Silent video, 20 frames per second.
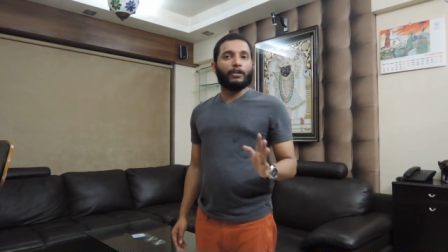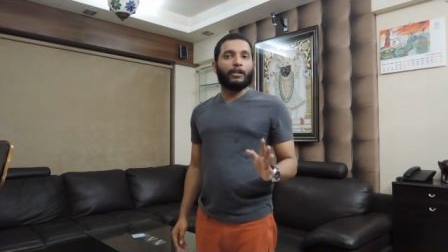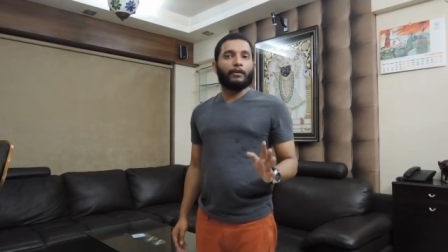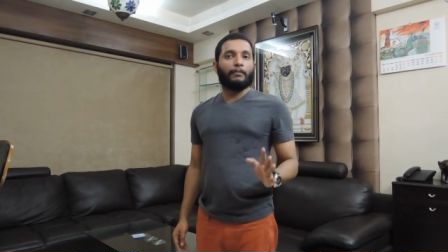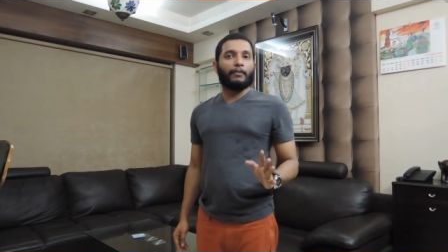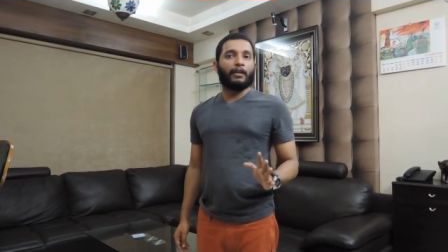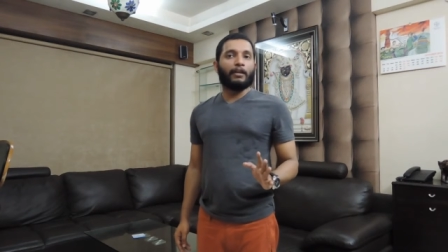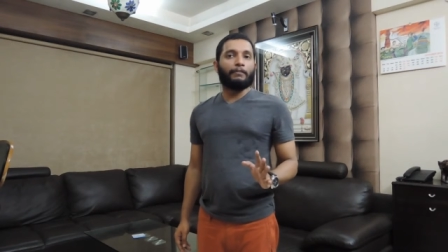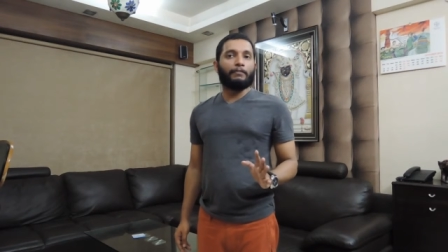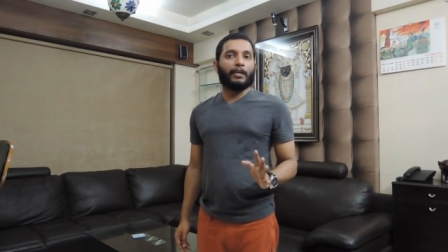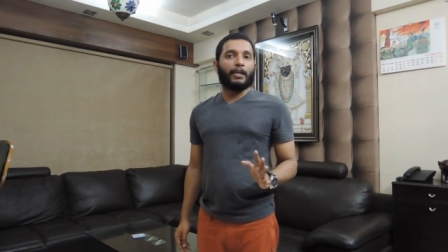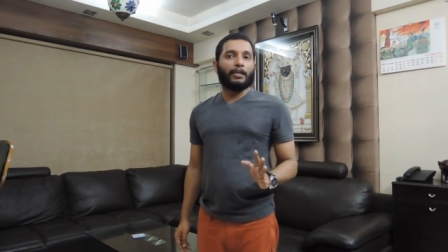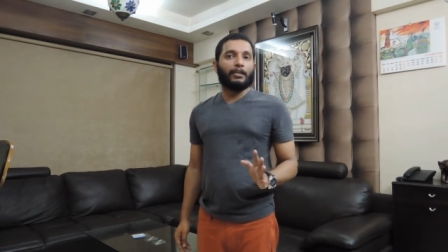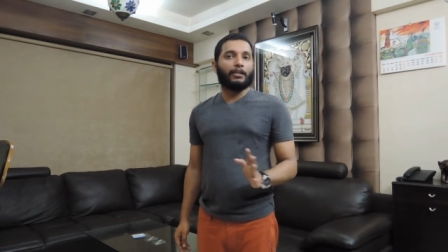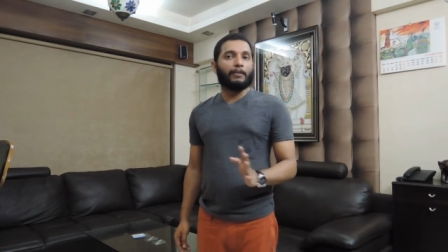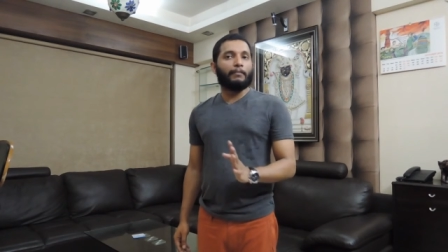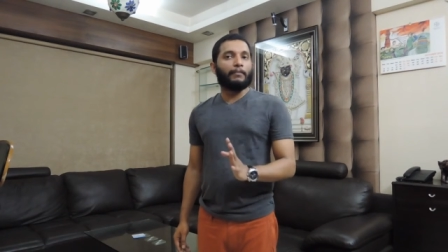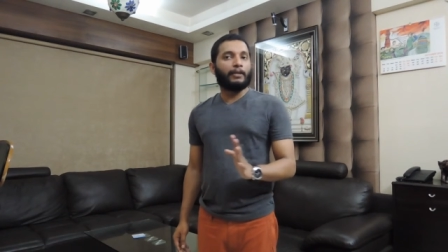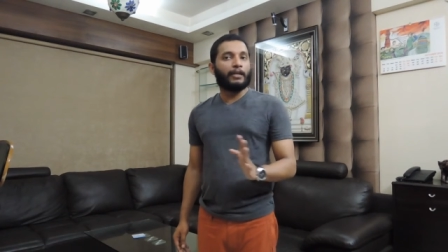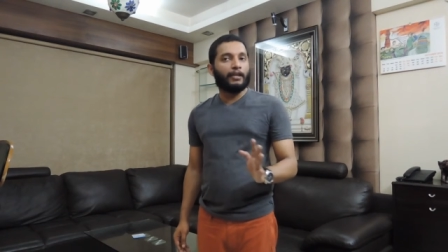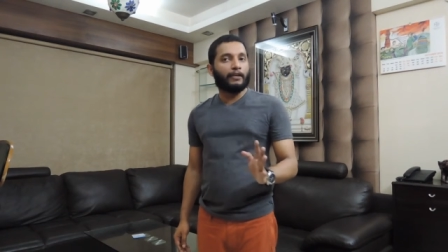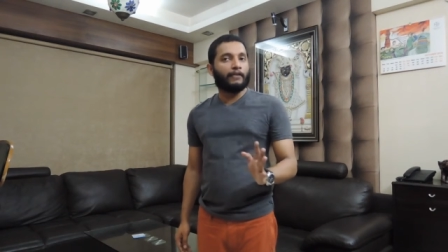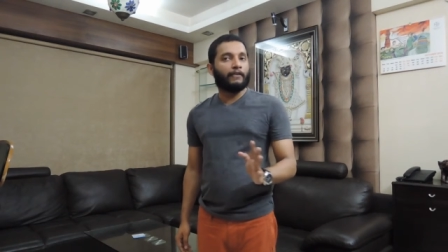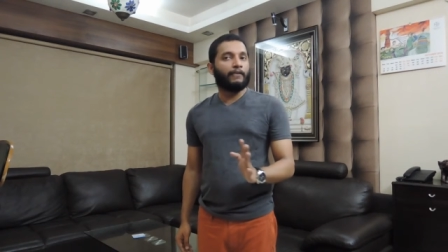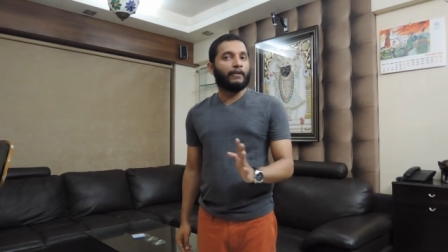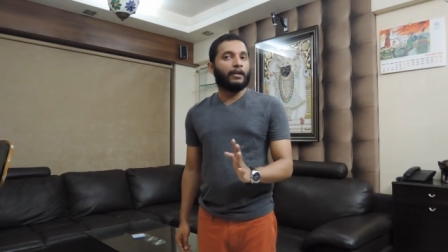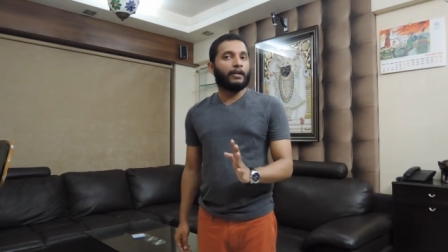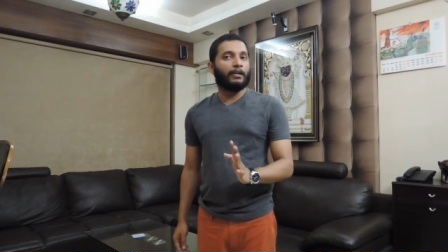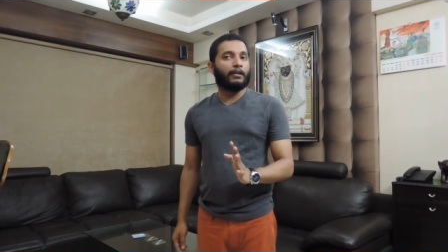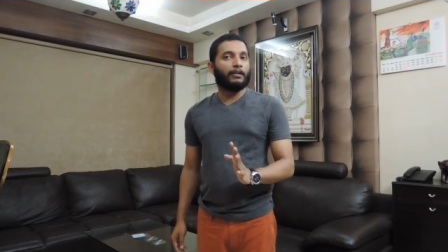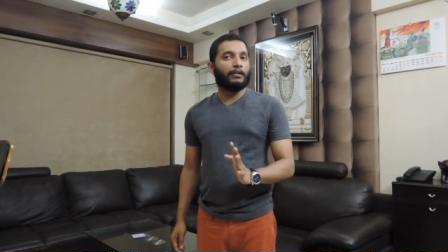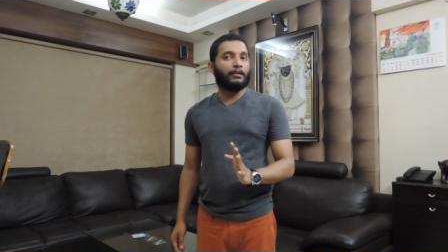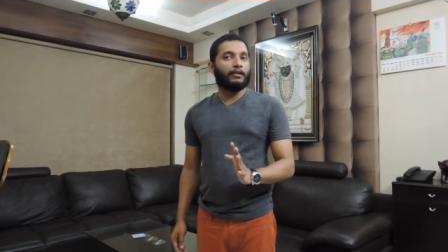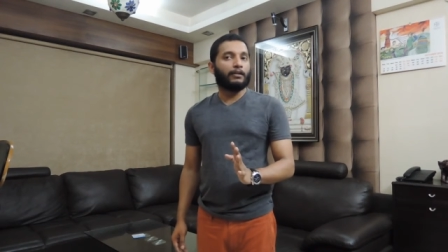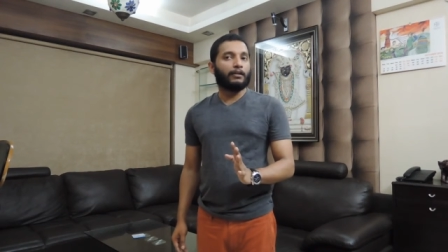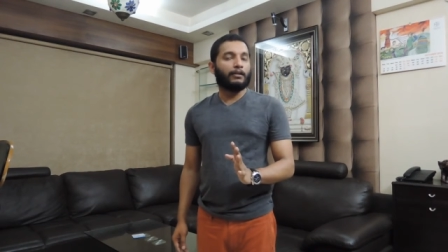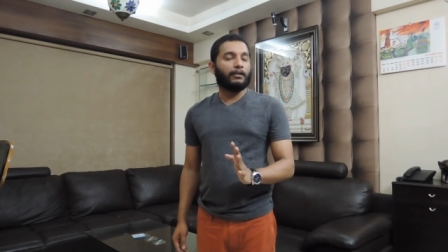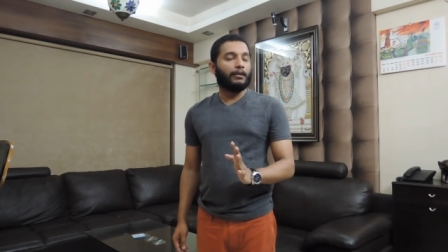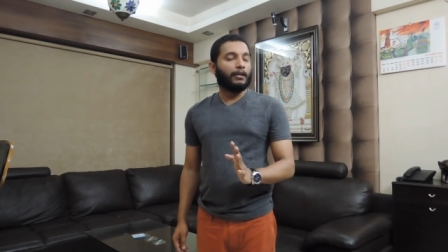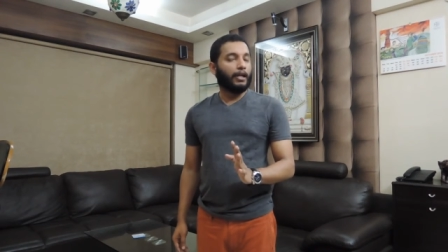them and update them here and there,
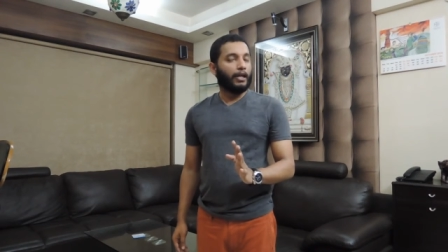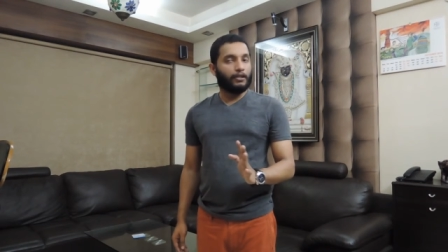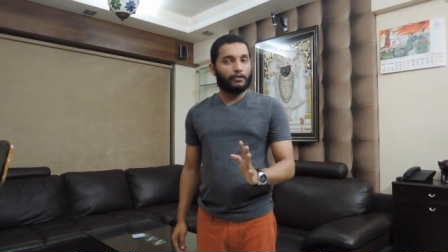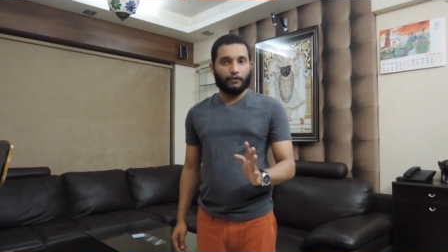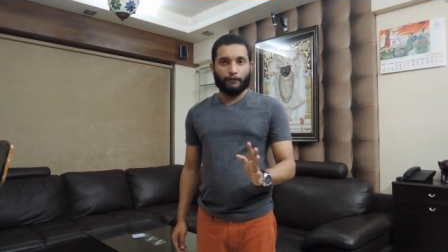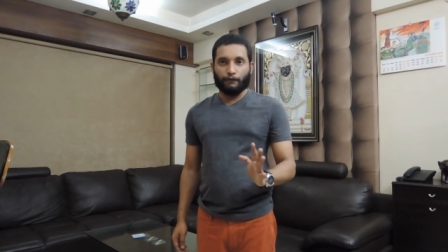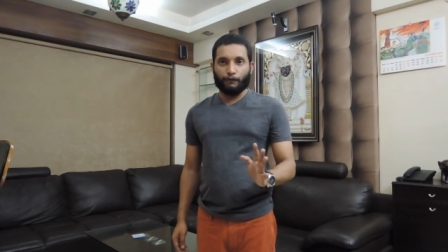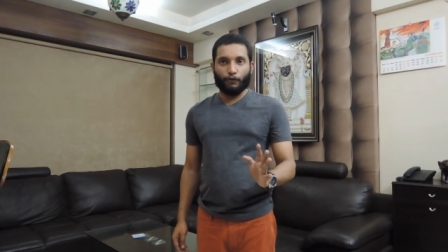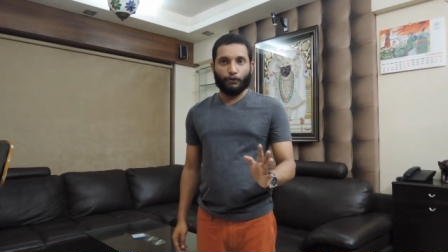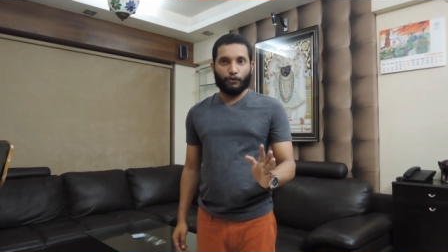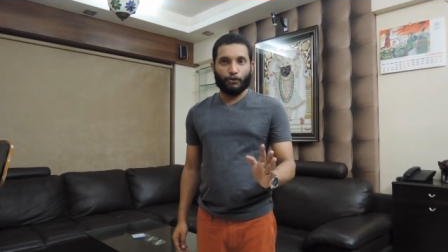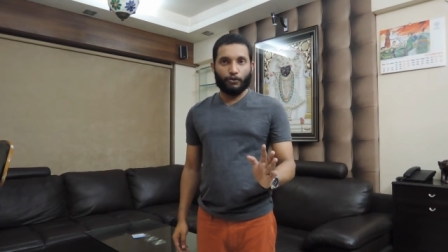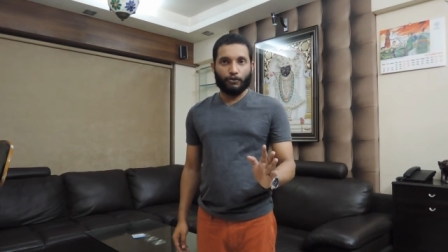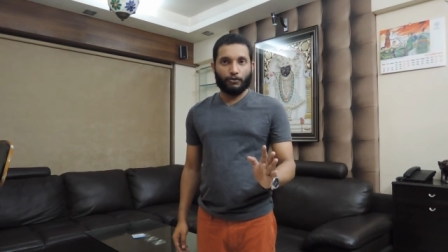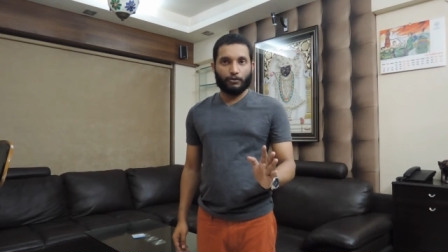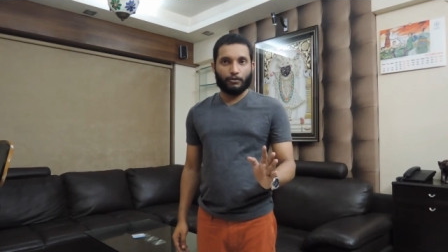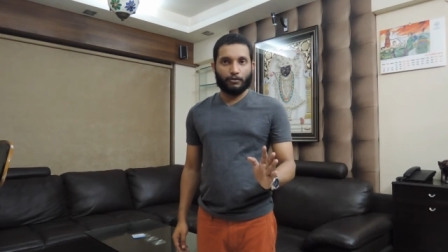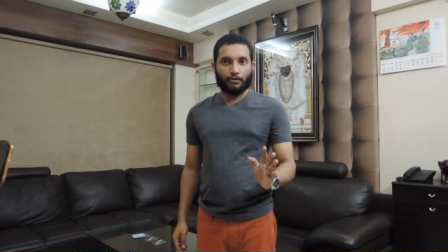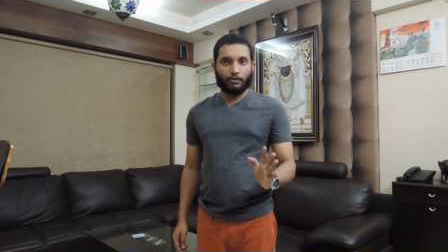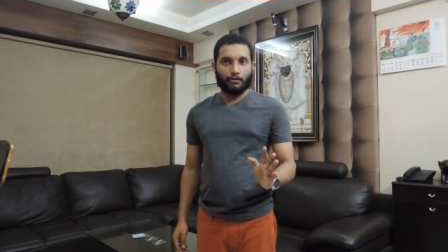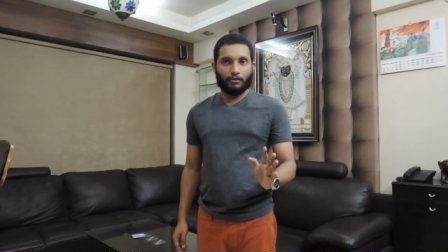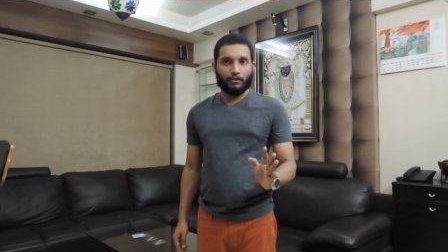it's of no use.